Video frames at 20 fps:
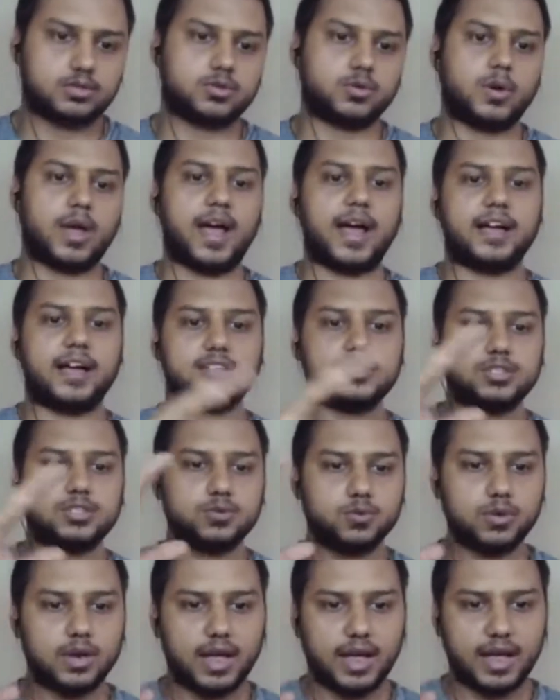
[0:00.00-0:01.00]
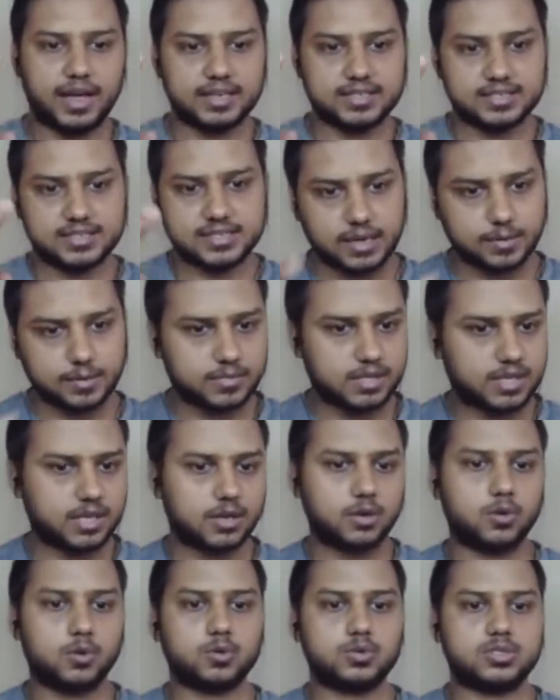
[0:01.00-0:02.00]
So as soon as
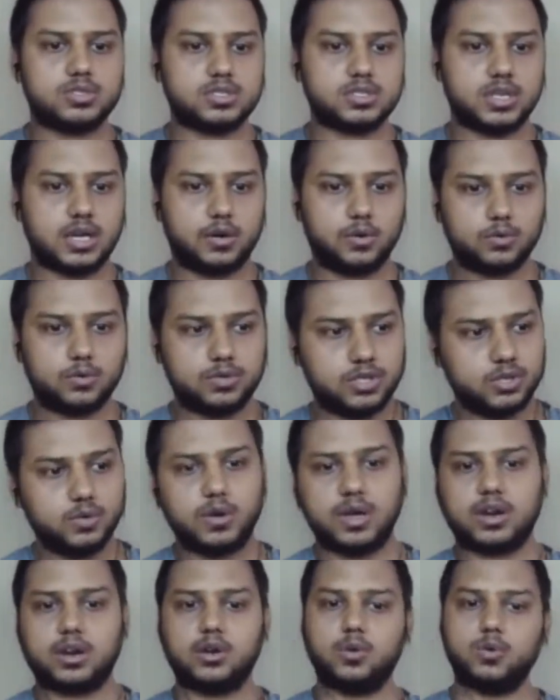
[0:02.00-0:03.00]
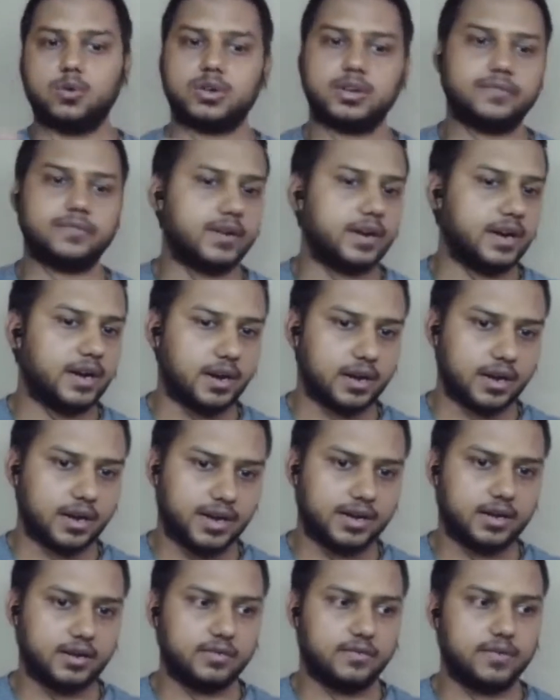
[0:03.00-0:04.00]
something goes south, you are notified
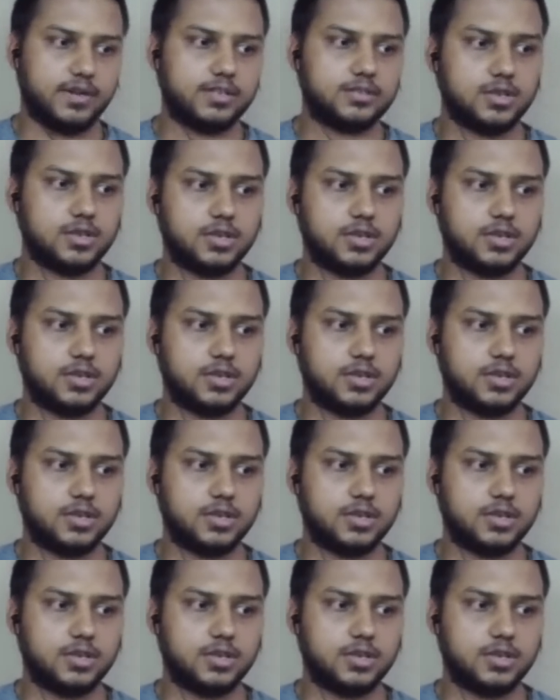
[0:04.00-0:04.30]
right away.